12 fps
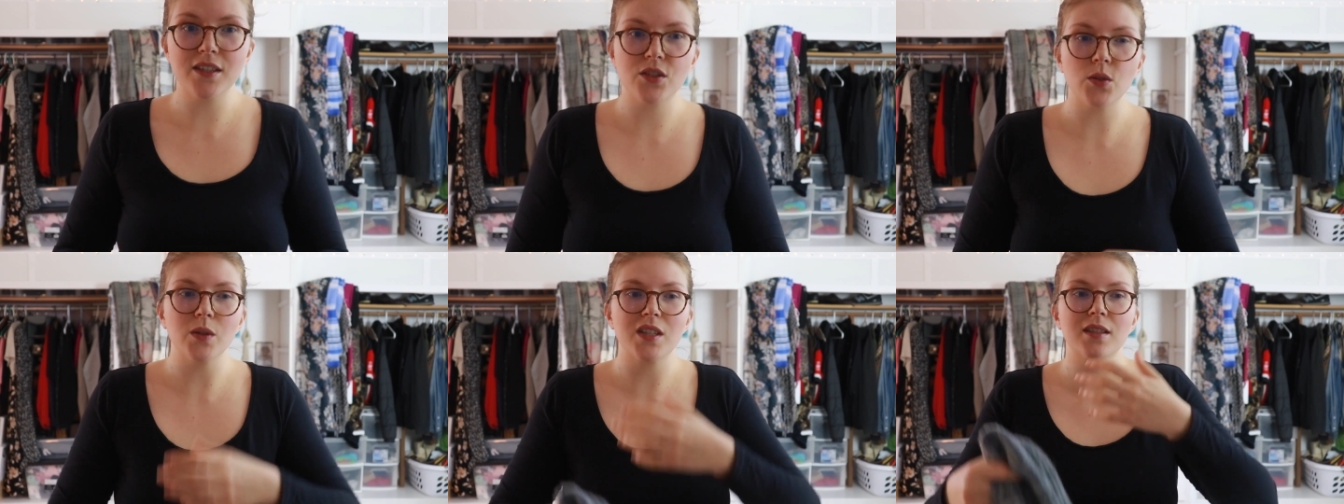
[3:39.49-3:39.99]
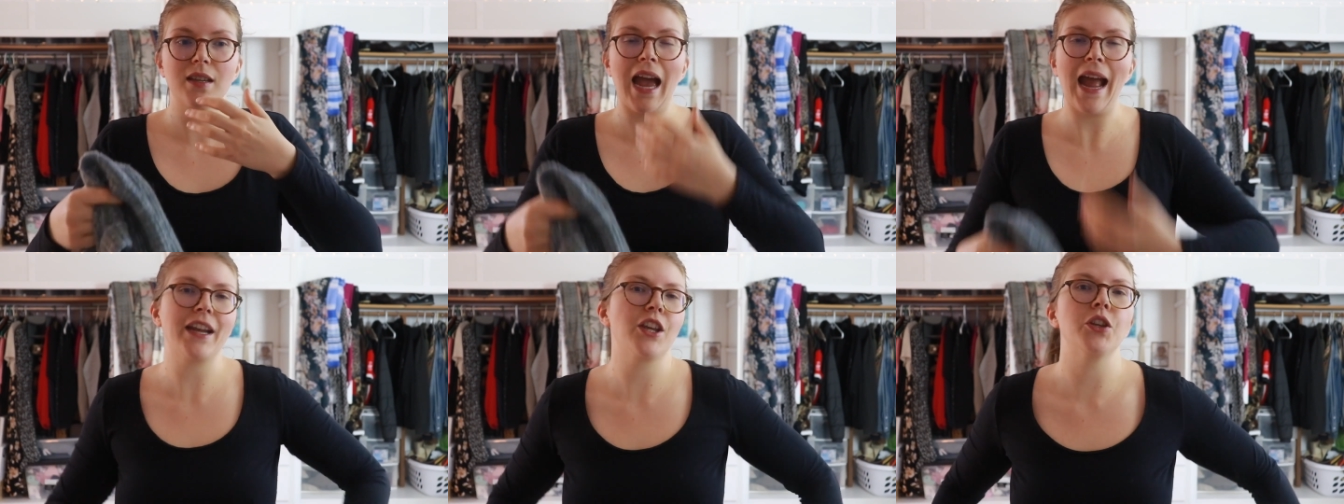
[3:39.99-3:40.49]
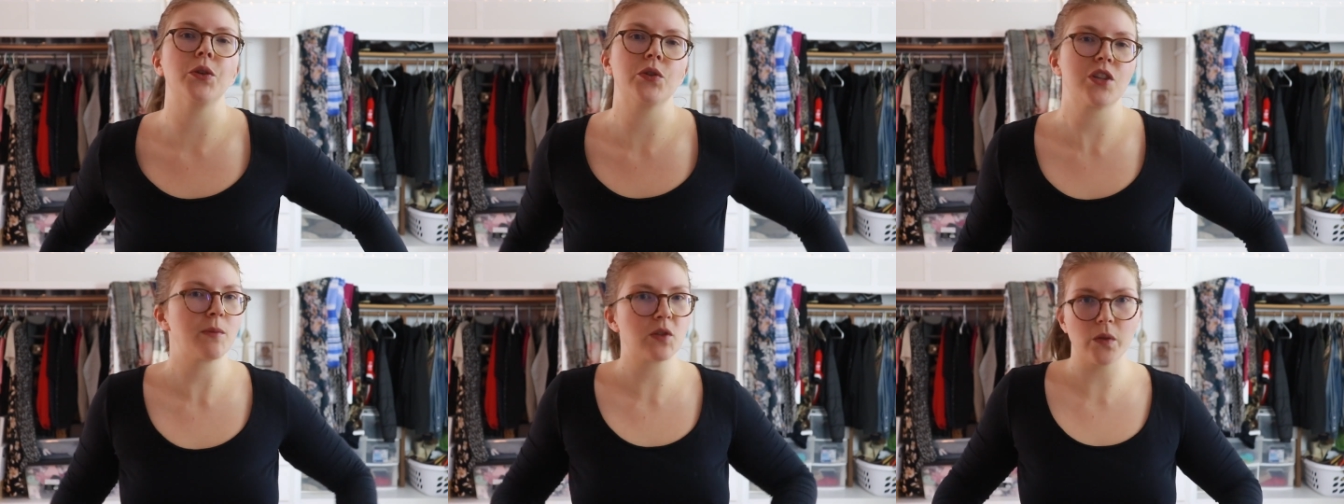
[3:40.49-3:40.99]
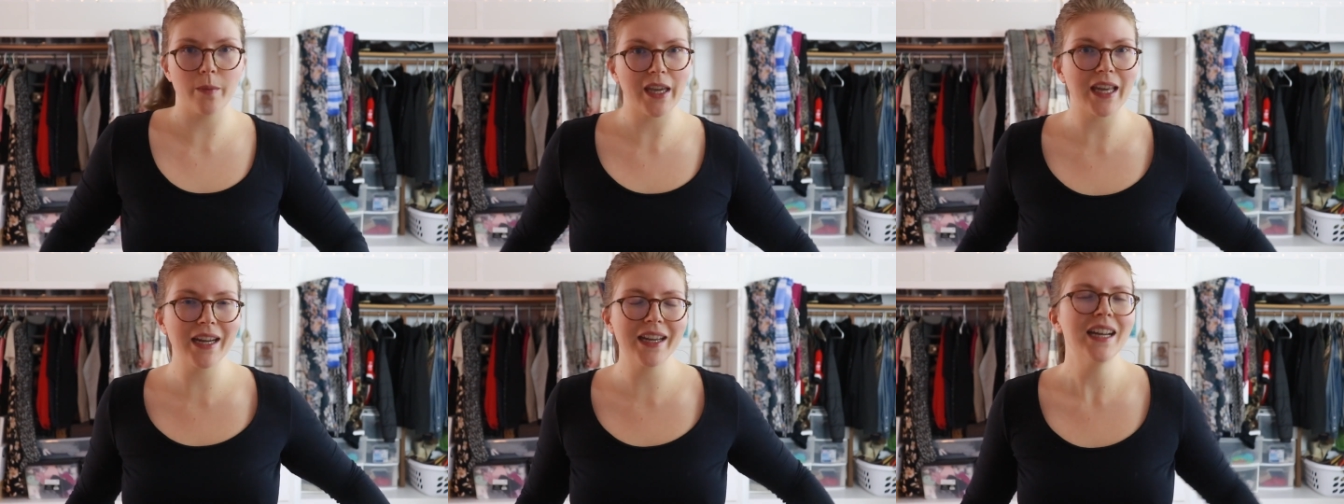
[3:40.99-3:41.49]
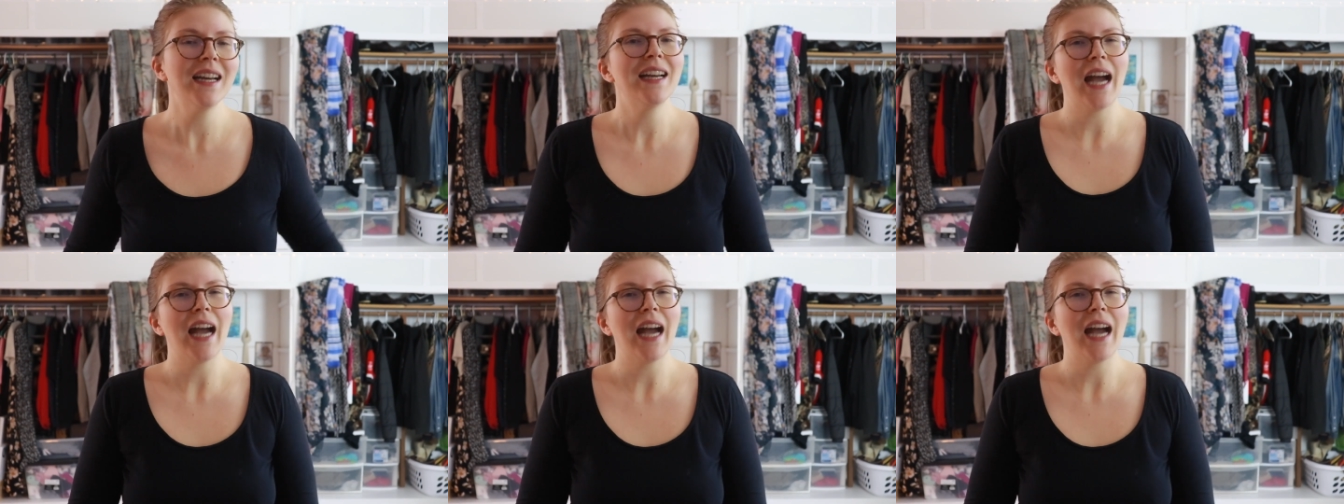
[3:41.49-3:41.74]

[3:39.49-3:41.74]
so it's kind of huge. I'm swimming in it.